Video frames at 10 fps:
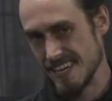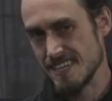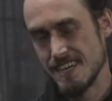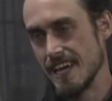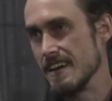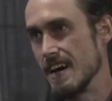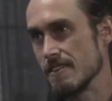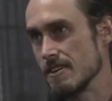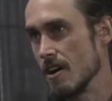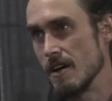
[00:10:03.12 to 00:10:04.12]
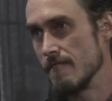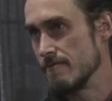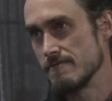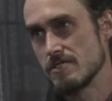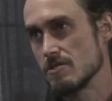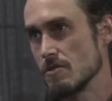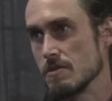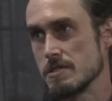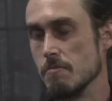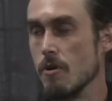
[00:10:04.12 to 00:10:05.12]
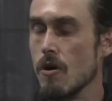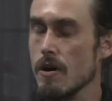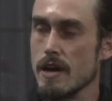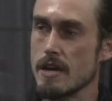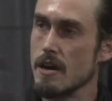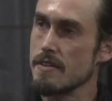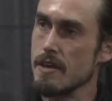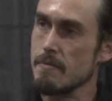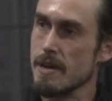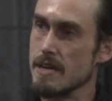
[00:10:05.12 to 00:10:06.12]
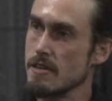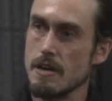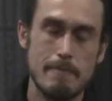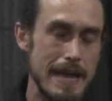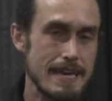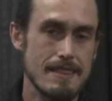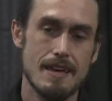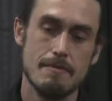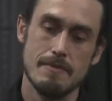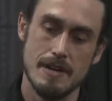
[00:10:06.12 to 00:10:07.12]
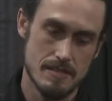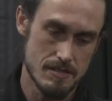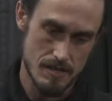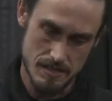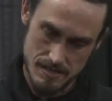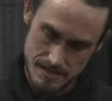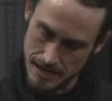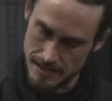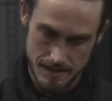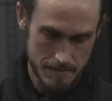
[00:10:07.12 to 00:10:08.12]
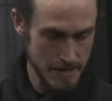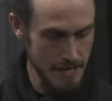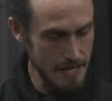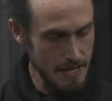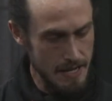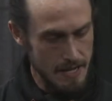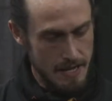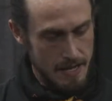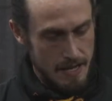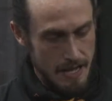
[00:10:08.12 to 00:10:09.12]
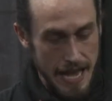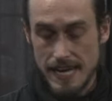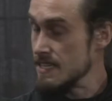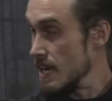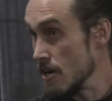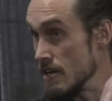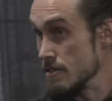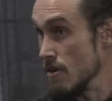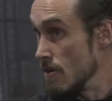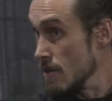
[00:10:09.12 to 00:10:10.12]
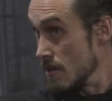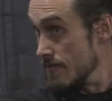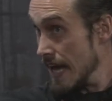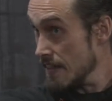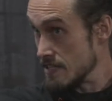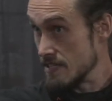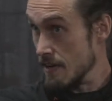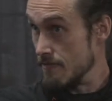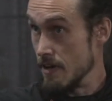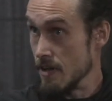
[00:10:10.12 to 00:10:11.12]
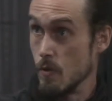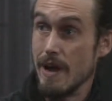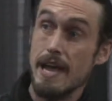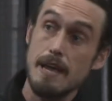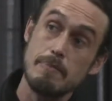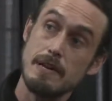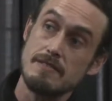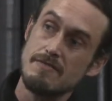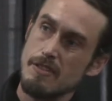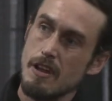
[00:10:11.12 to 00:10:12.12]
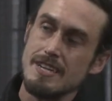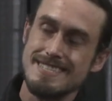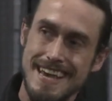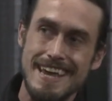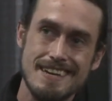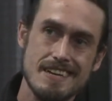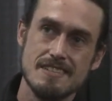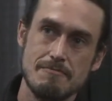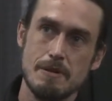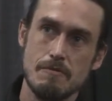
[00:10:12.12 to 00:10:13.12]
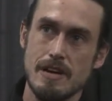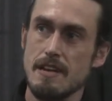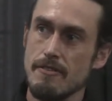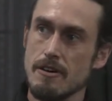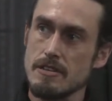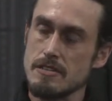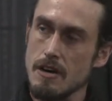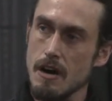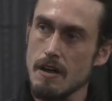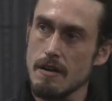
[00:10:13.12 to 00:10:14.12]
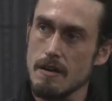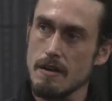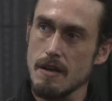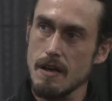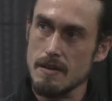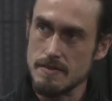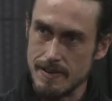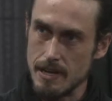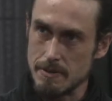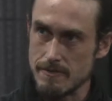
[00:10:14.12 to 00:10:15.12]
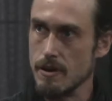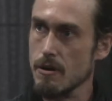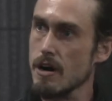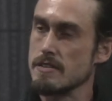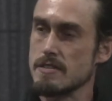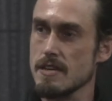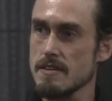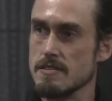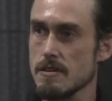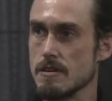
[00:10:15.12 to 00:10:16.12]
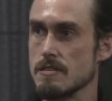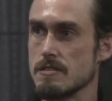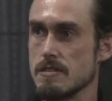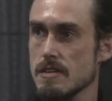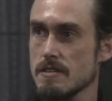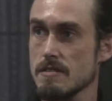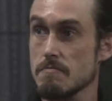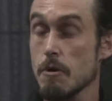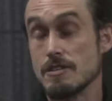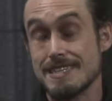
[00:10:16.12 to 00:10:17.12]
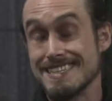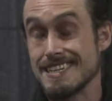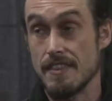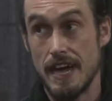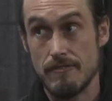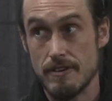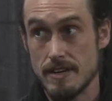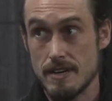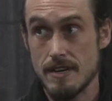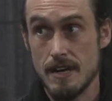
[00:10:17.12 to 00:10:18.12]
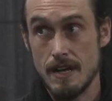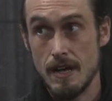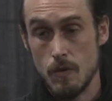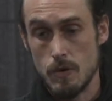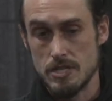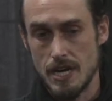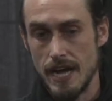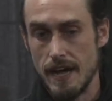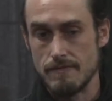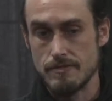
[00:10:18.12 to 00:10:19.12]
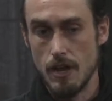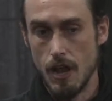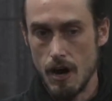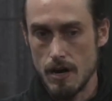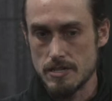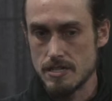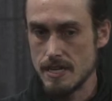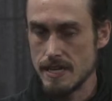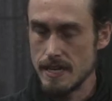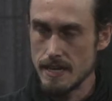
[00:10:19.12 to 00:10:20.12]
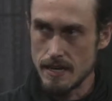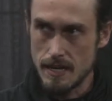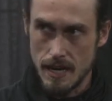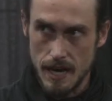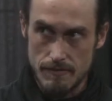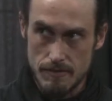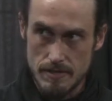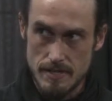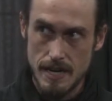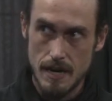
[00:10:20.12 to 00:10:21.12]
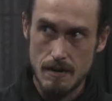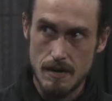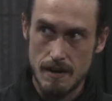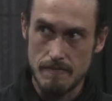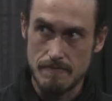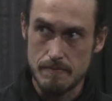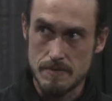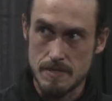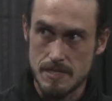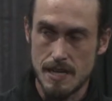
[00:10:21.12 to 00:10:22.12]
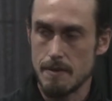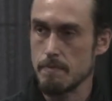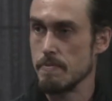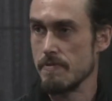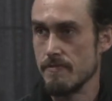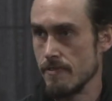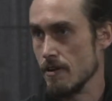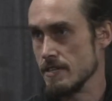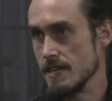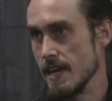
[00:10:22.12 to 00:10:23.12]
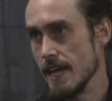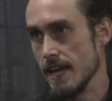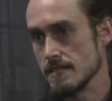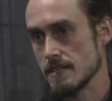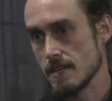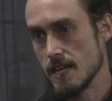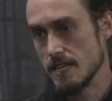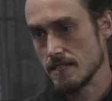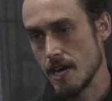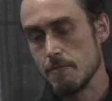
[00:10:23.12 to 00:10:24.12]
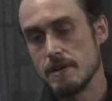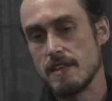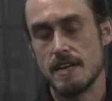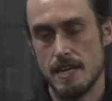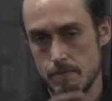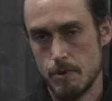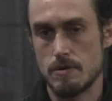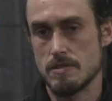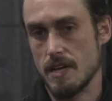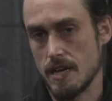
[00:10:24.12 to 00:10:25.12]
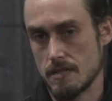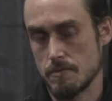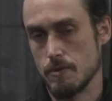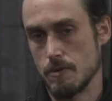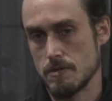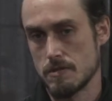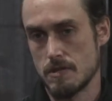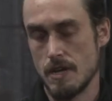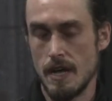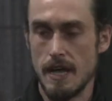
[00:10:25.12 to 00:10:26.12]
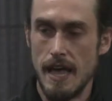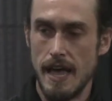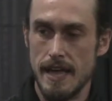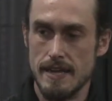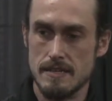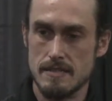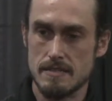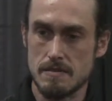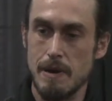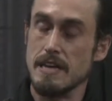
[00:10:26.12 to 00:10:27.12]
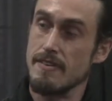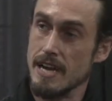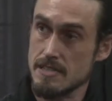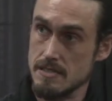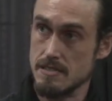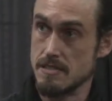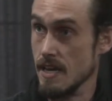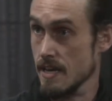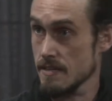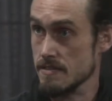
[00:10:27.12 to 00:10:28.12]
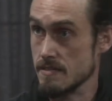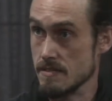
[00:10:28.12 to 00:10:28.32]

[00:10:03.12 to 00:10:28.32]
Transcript: years later I saw some more and I got them and I started making them and I started selling them. Actually, I got into a whole lot of other stuff along the way, but for the last 10 years I've been really focused on developing flow arts and circus, mostly in South Africa, which I have largely covered now. I've set up Flow DNA as a company that imports and exports and manufactures and